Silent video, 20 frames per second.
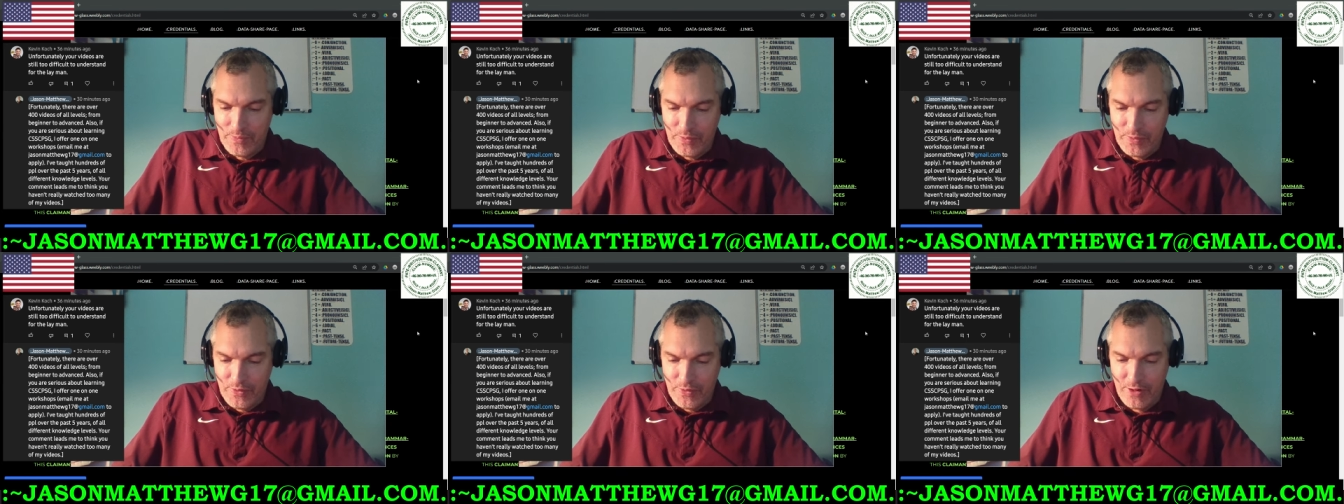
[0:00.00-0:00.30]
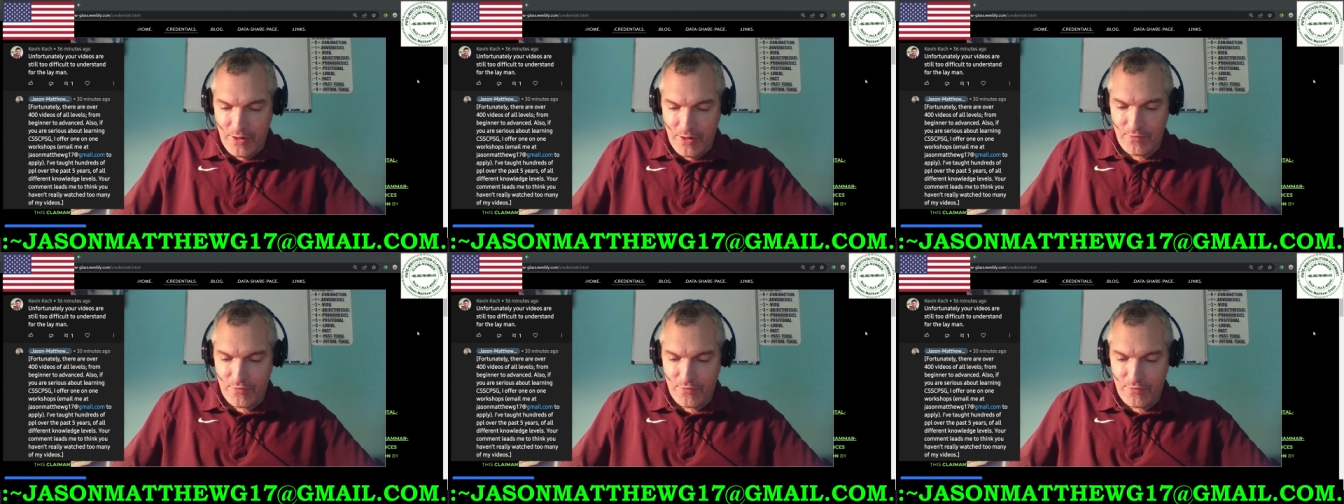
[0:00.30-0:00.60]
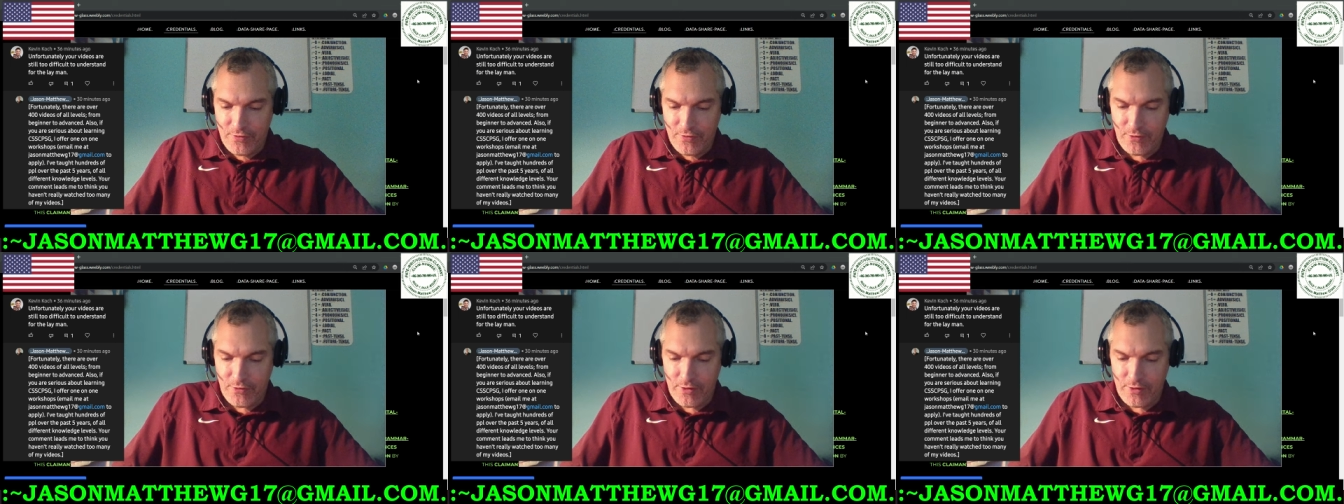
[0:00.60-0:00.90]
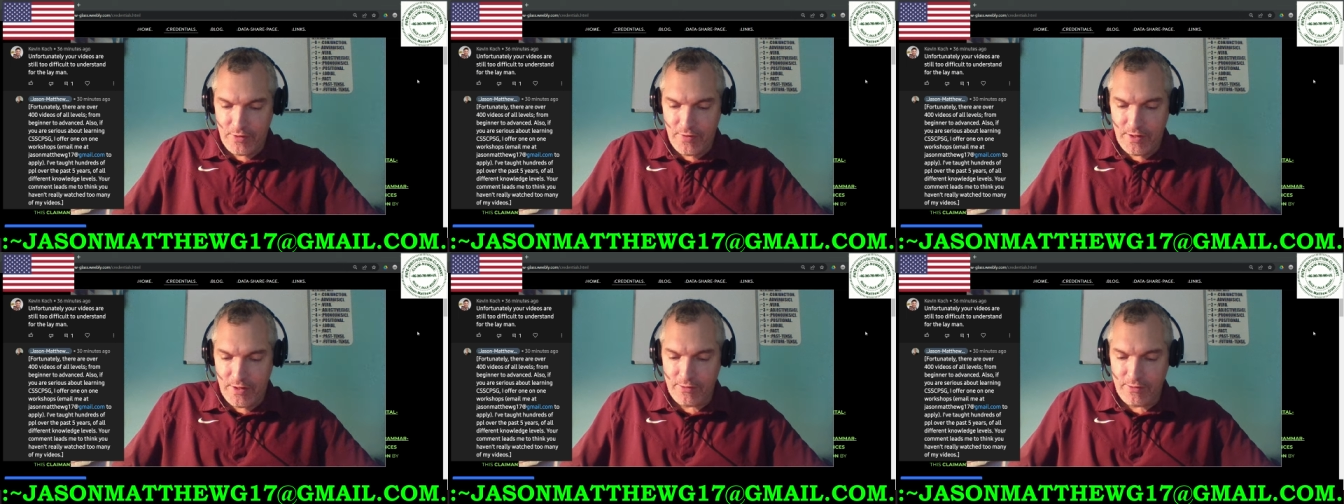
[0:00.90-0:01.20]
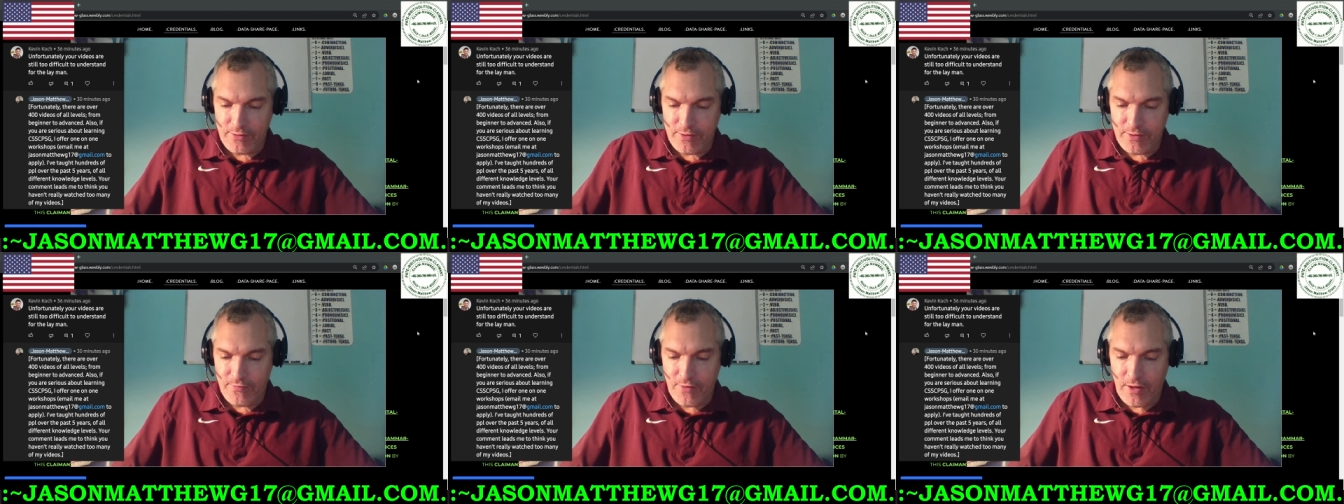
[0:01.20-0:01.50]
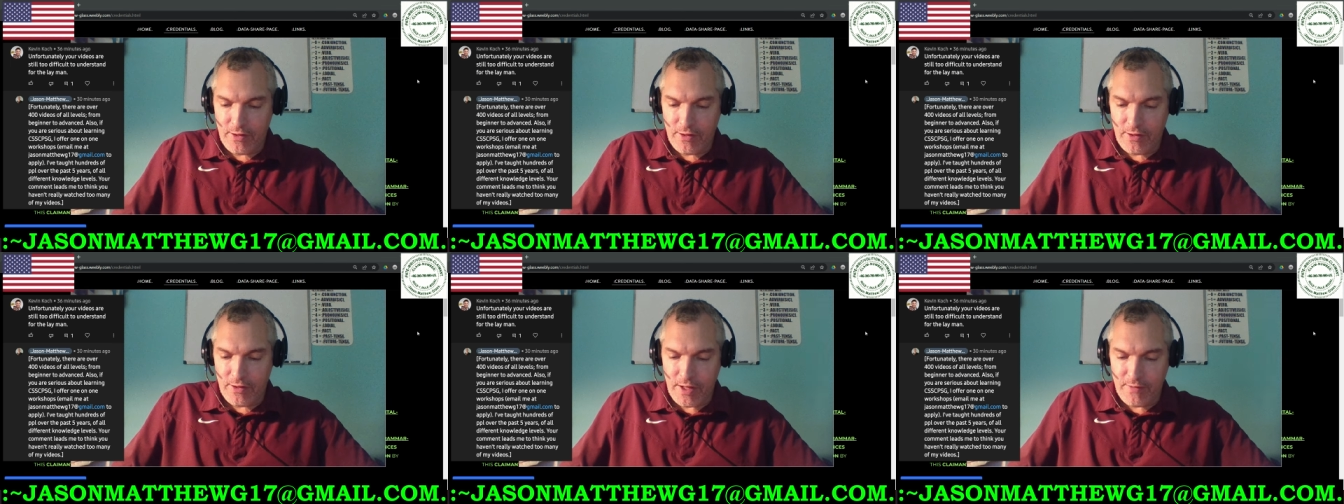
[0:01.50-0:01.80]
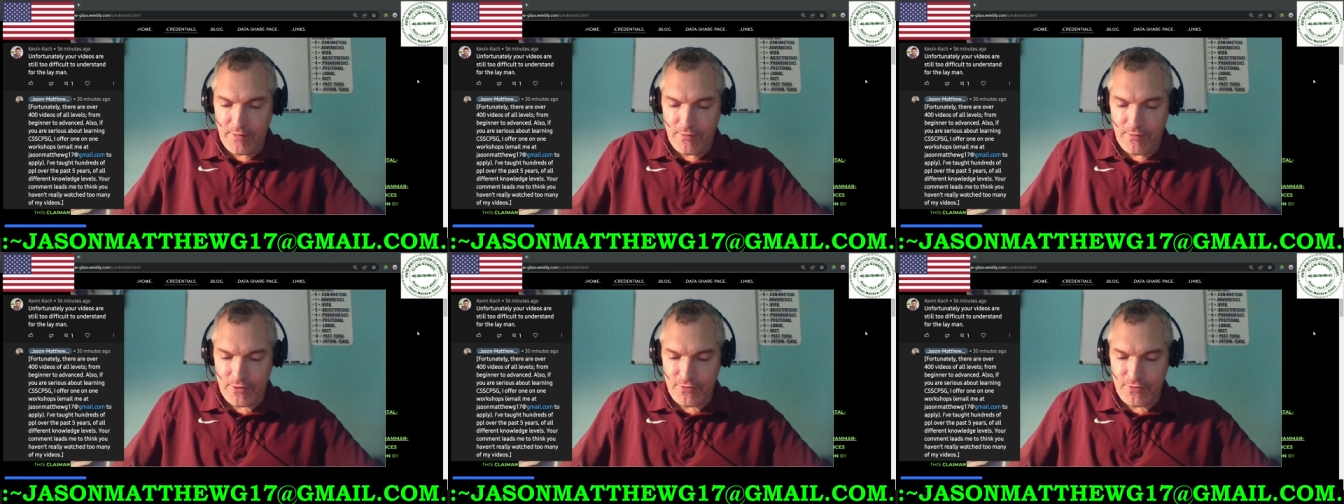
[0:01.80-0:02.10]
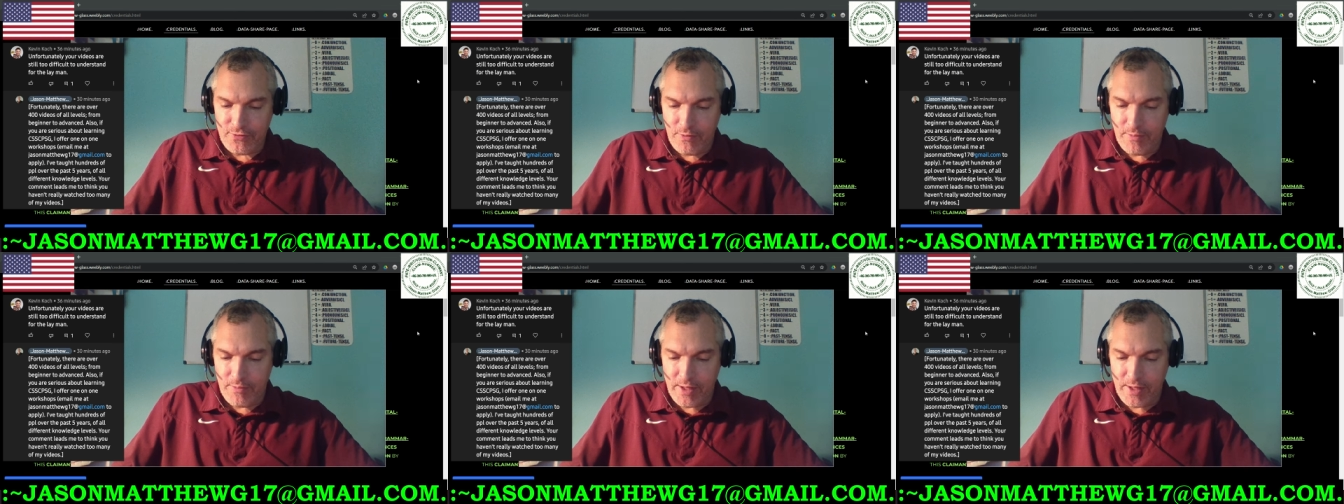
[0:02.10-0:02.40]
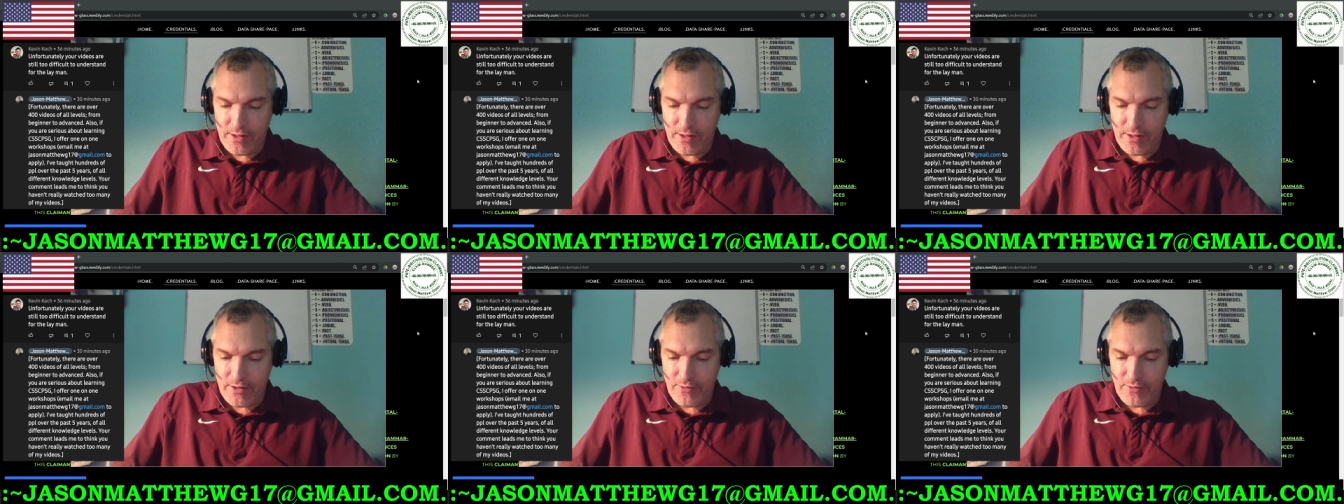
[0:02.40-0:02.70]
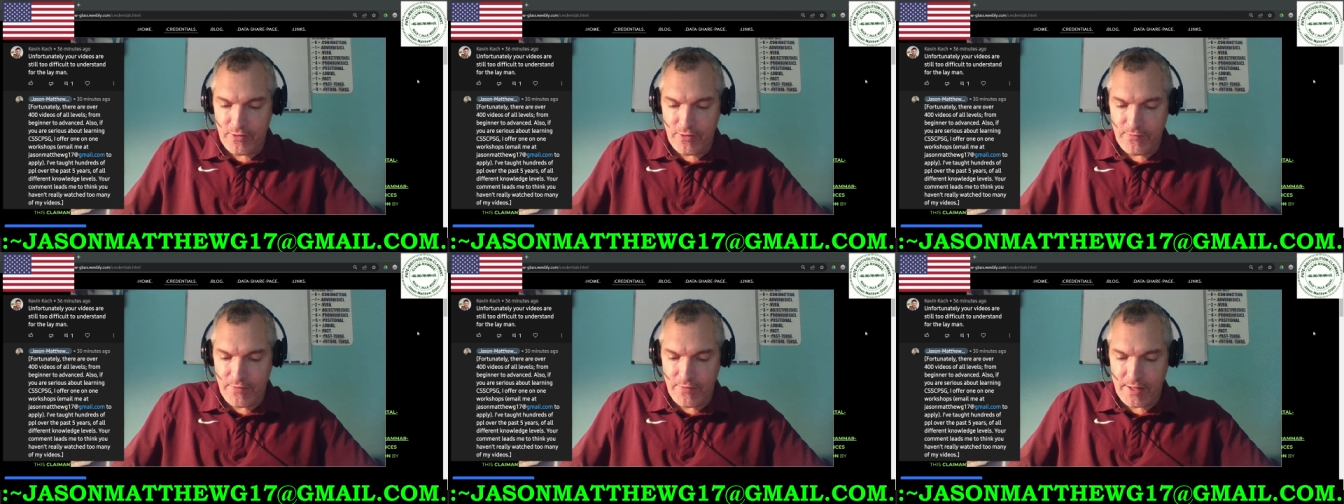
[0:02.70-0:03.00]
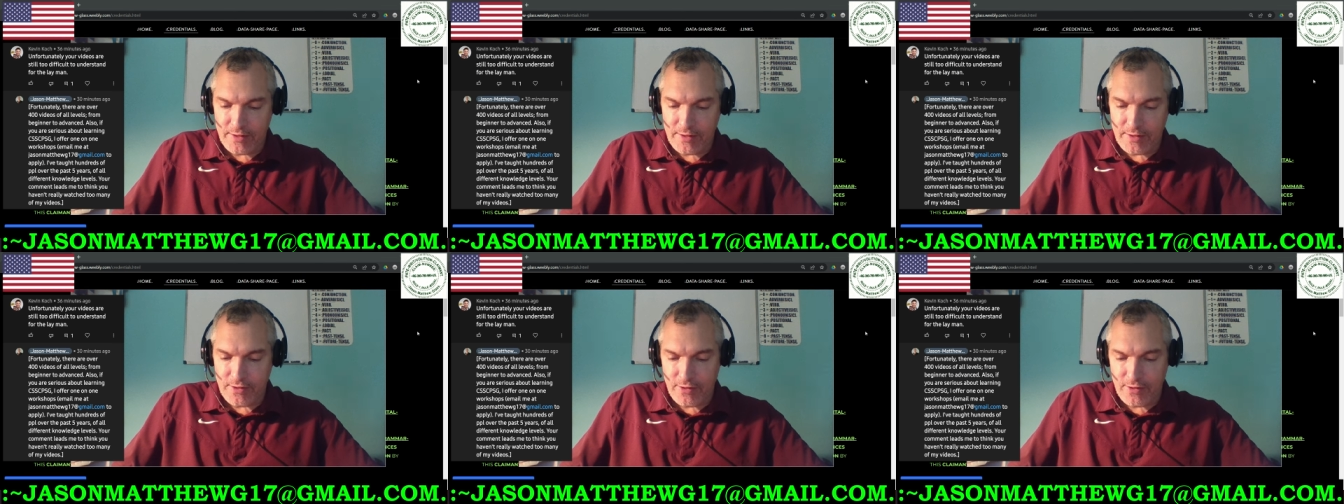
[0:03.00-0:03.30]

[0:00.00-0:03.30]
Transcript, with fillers: there are over four hundred videos of all levels, from beginner to advanced.